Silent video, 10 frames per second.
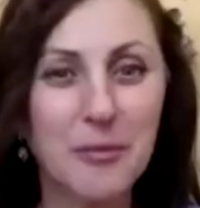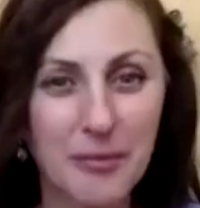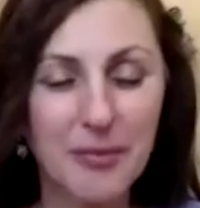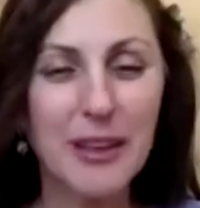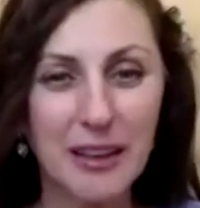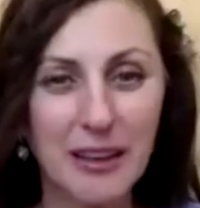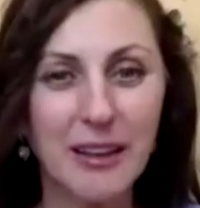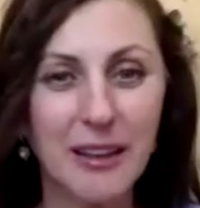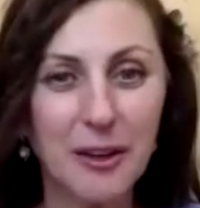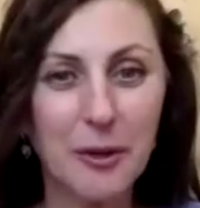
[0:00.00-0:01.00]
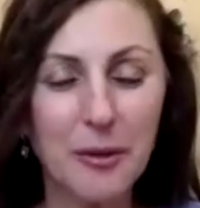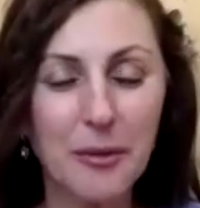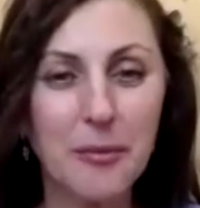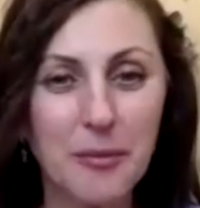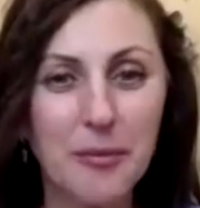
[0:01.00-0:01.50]
It's, um,
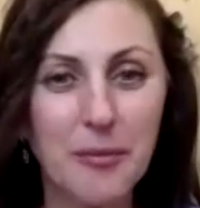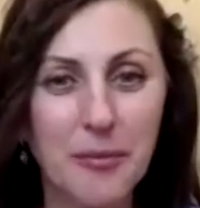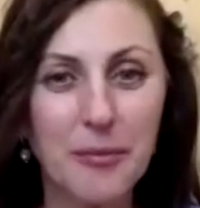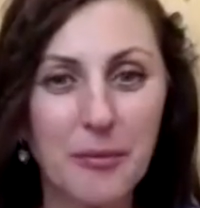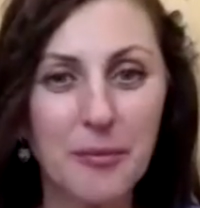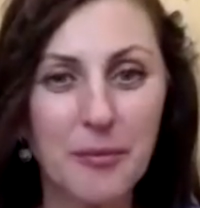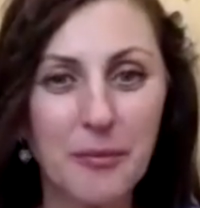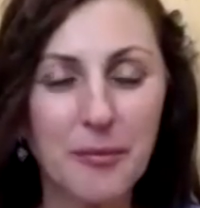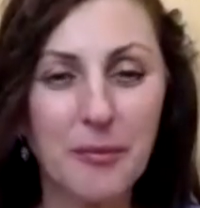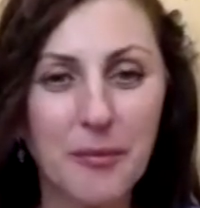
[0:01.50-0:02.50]
it's a